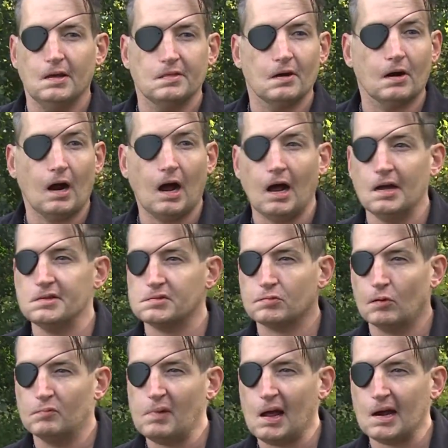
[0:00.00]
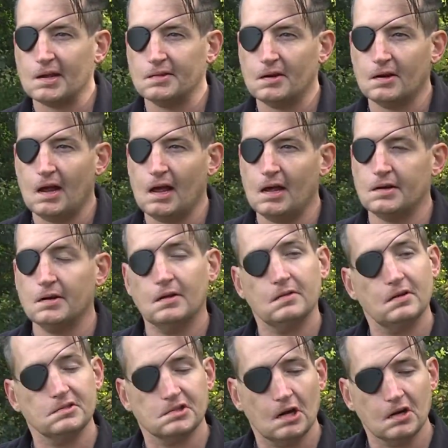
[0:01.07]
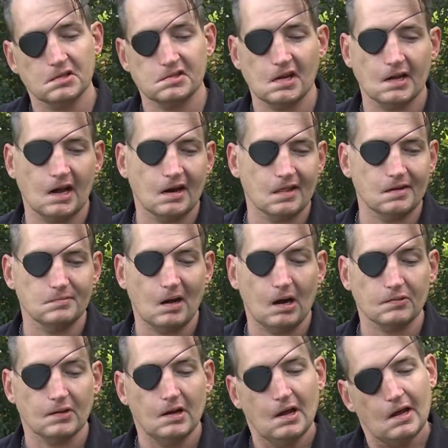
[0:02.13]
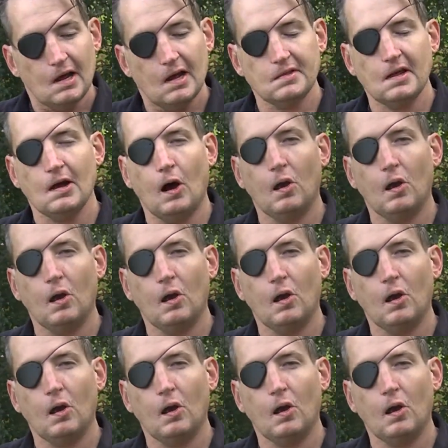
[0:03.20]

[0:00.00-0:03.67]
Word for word: Their eyes roll back in their head, their tongues hang out of their mouth, and they